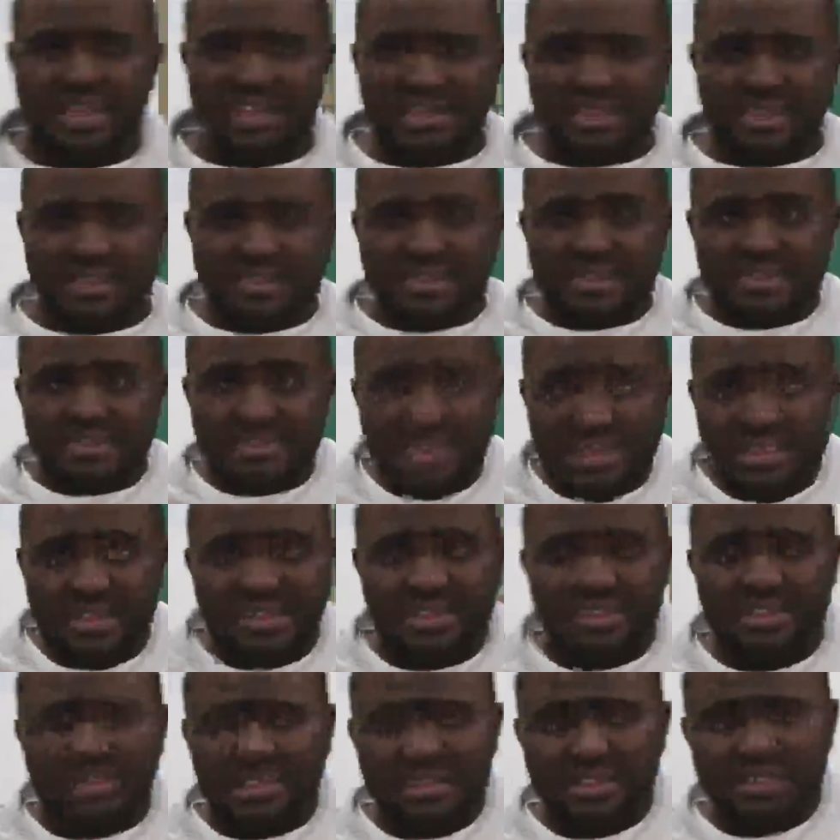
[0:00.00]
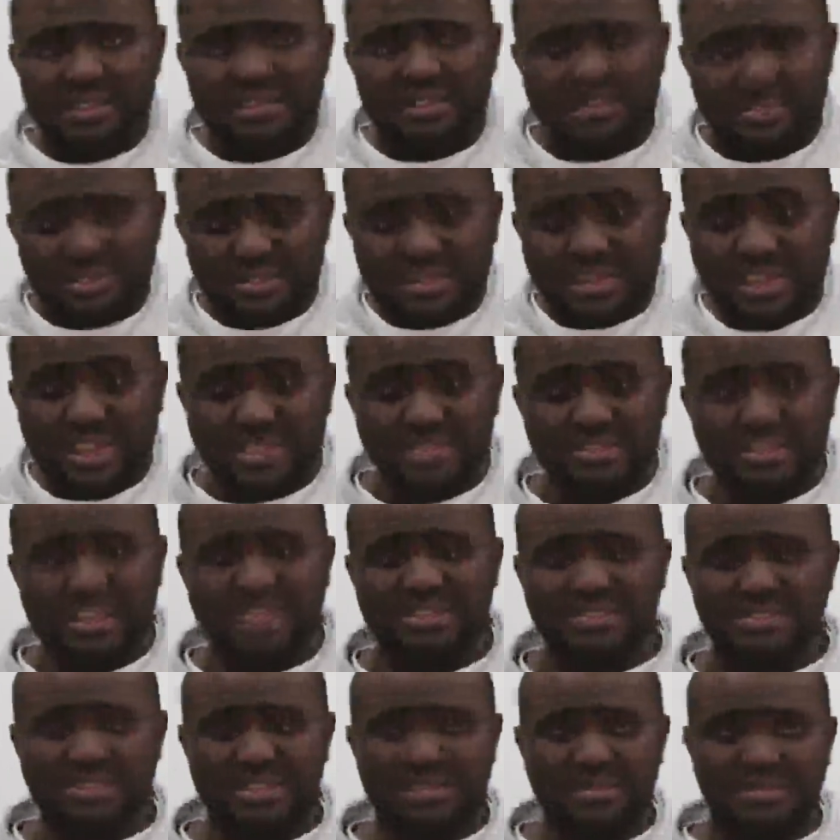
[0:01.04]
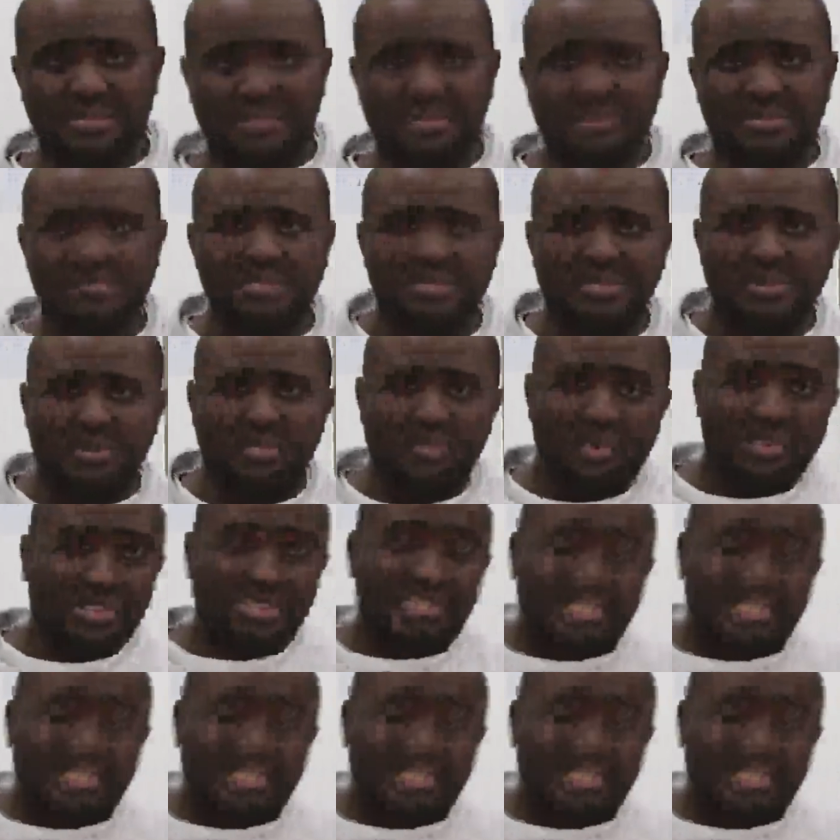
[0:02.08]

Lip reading: and then see things ourselves. What